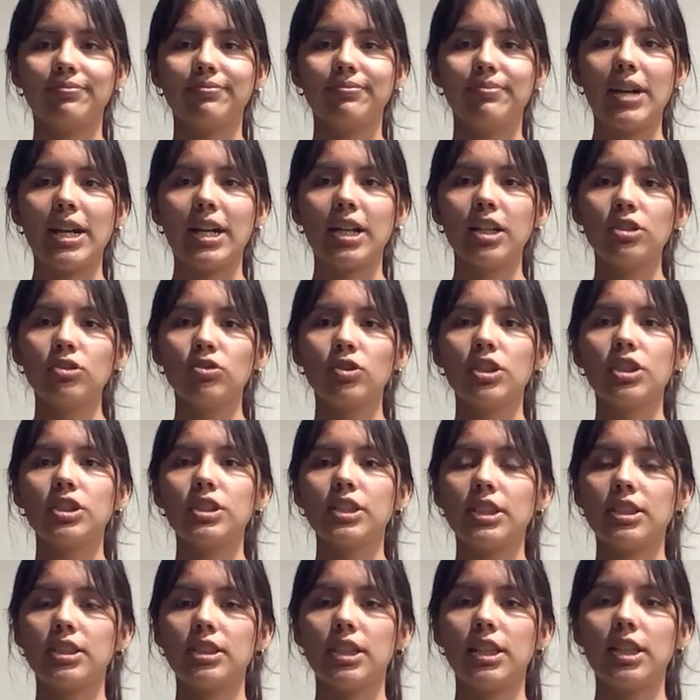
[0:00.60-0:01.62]
Back in
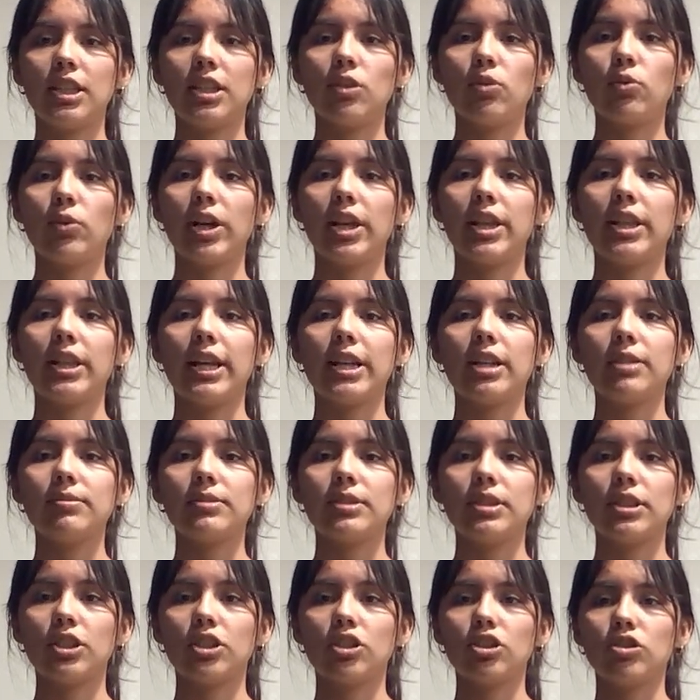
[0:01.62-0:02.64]
2016, when light up
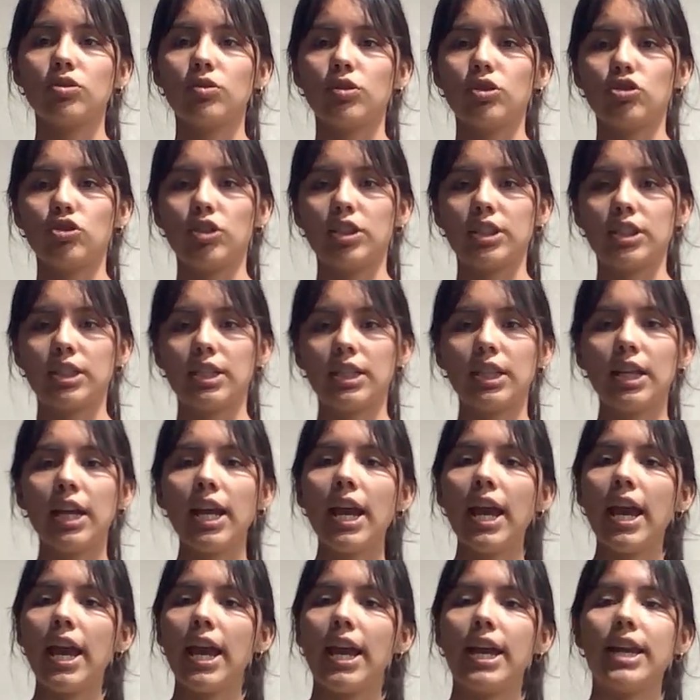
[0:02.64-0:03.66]
sneakers were trending
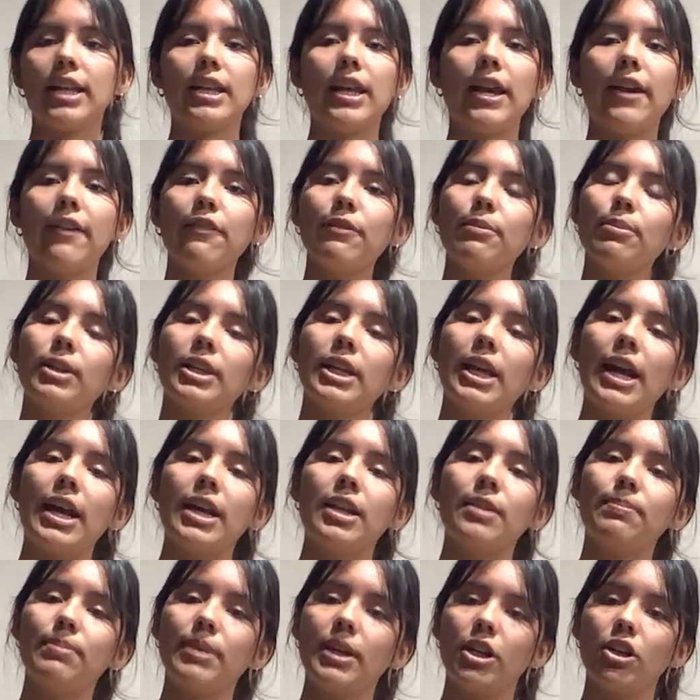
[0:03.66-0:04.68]
and everybody had
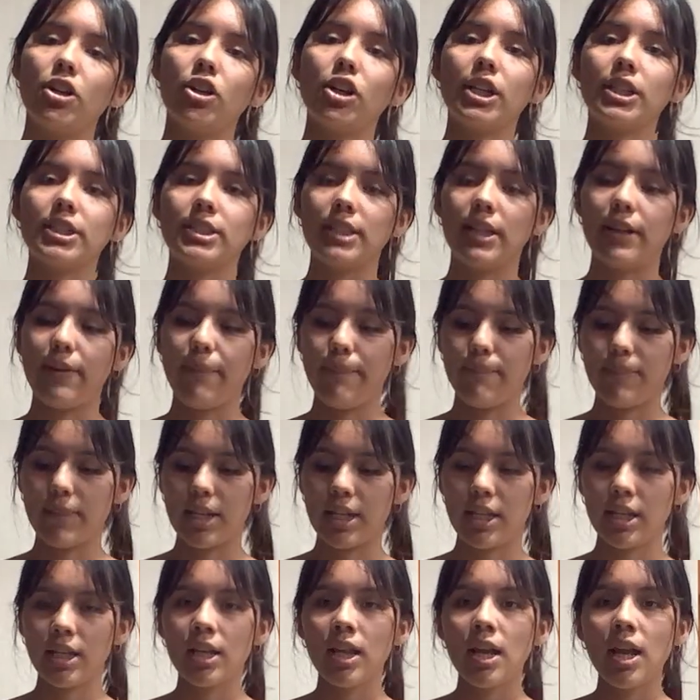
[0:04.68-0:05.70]
a pair except
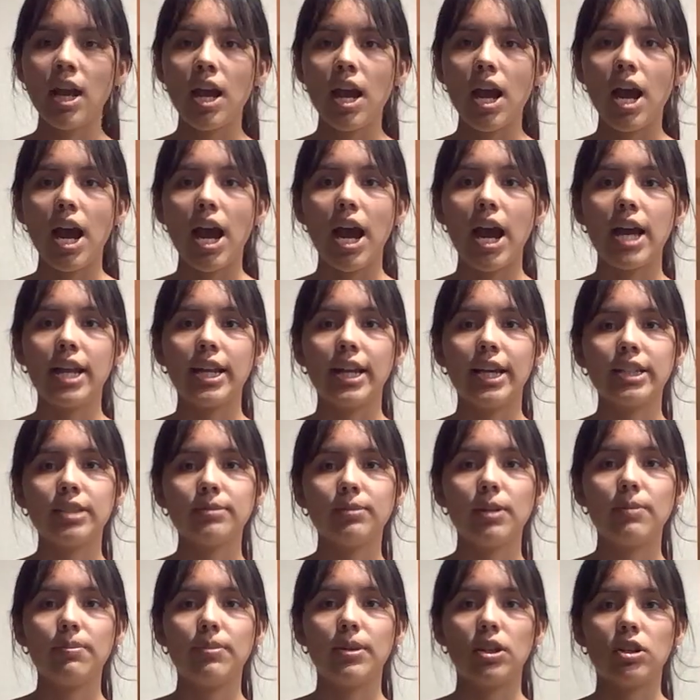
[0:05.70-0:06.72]
me, I'd ask
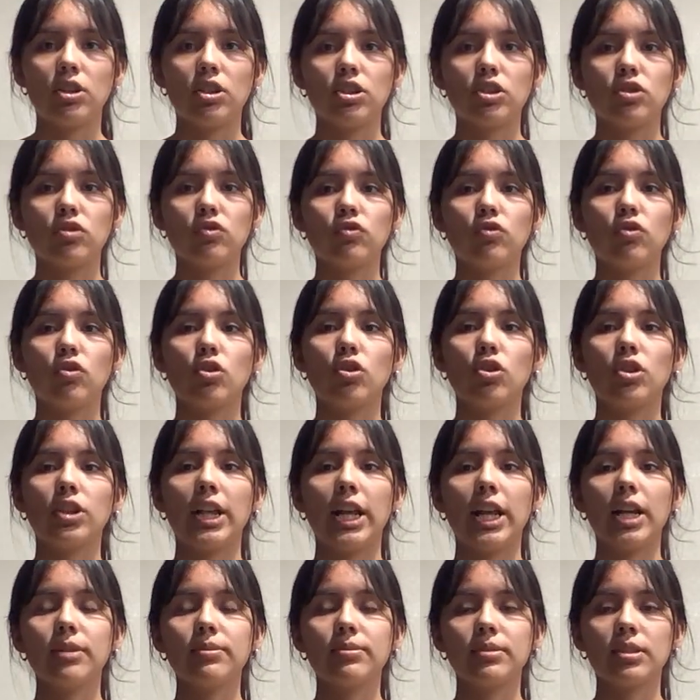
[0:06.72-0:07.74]
my parents for
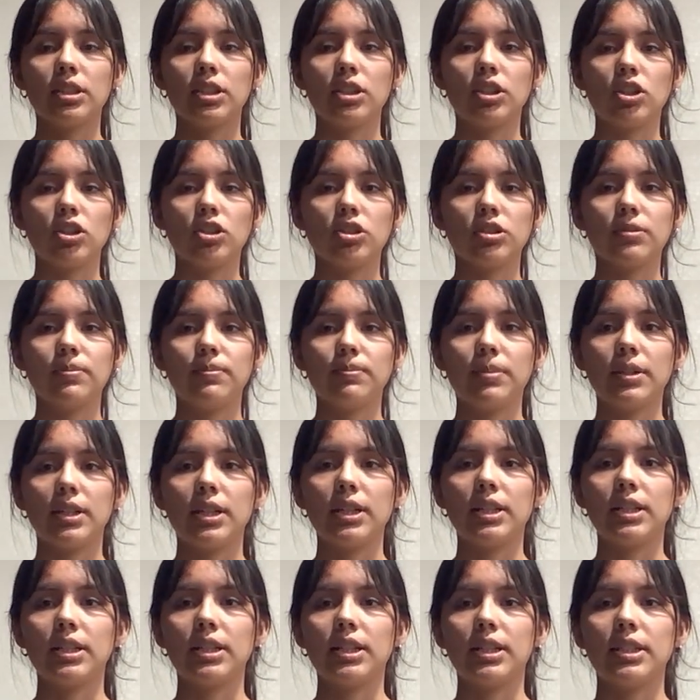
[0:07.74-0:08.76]
light up sneakers,
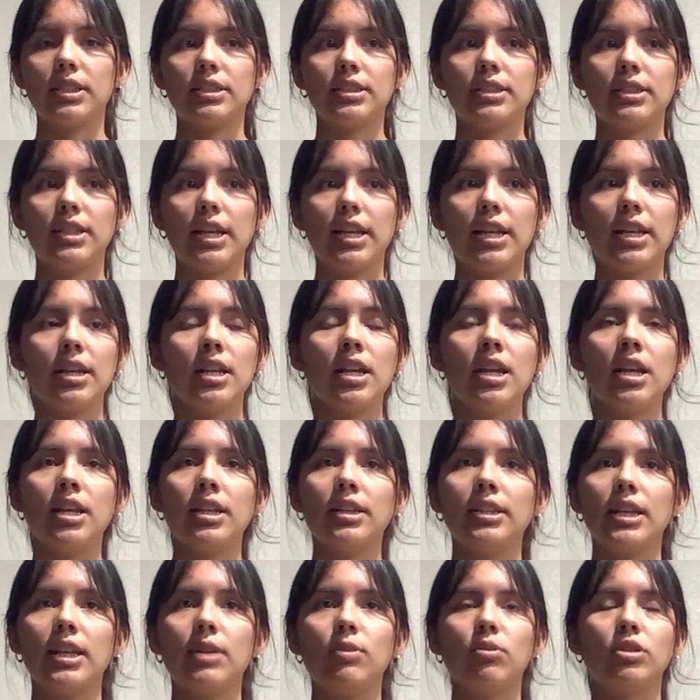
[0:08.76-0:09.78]
but instead
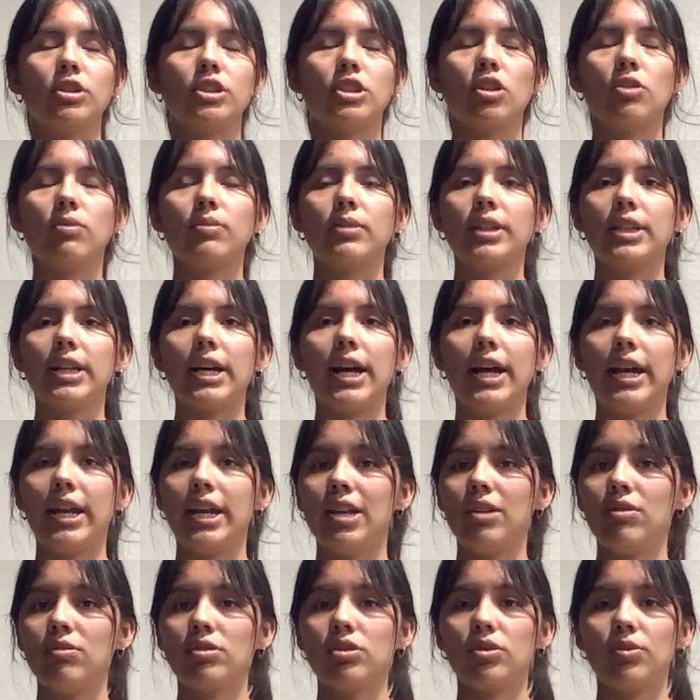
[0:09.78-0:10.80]
they would tell me that
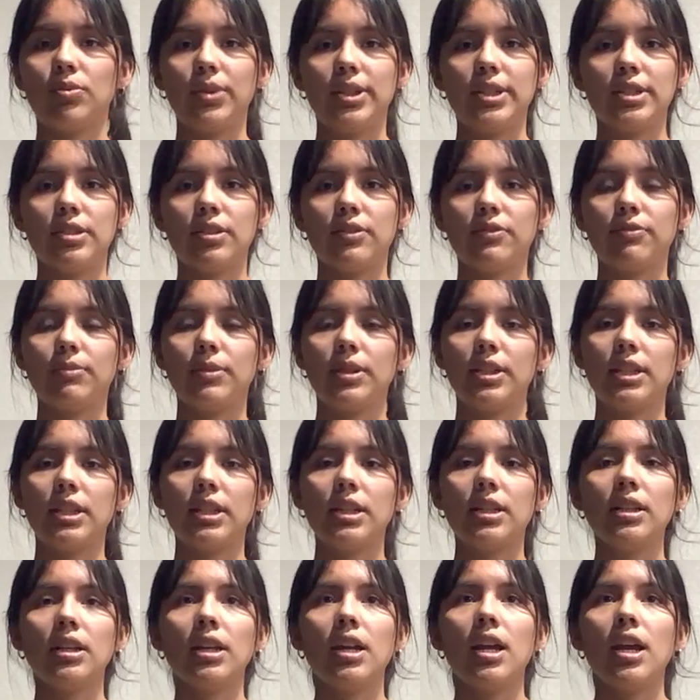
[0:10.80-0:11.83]
it was a waste of
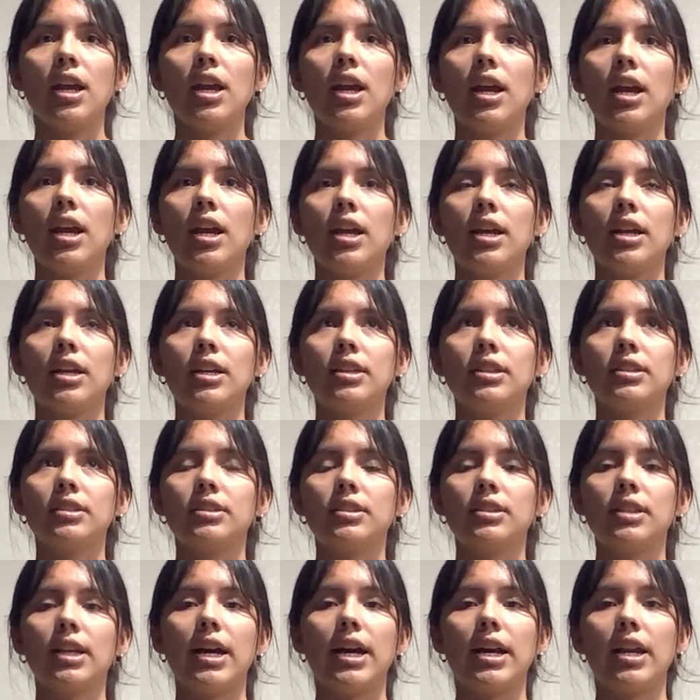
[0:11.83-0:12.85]
money and
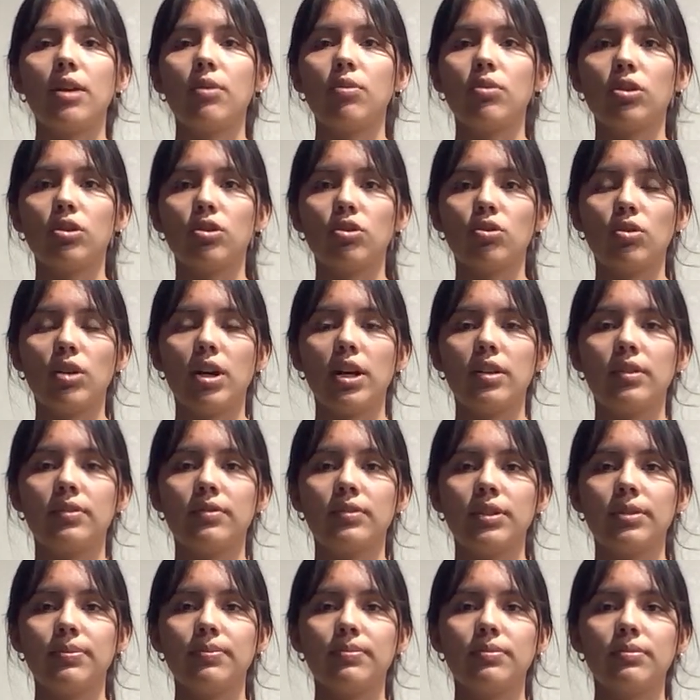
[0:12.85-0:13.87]
that I would grow out of
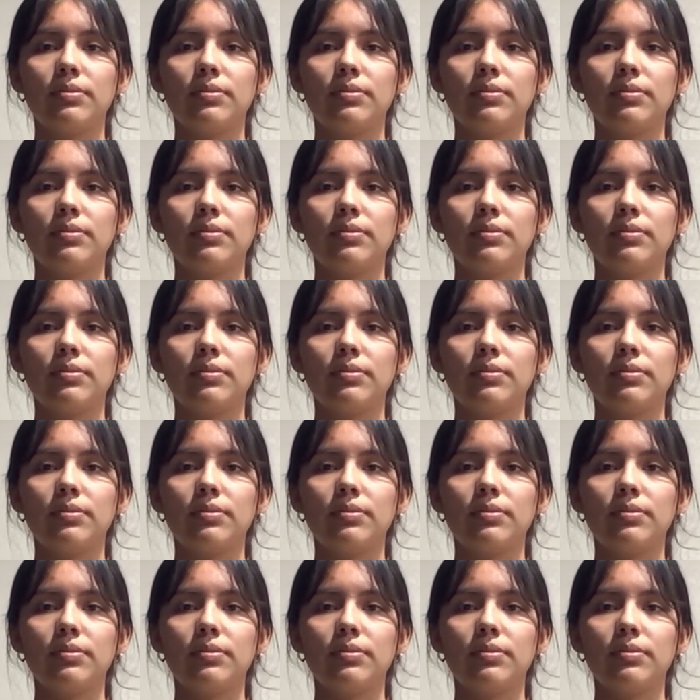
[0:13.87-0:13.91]
it.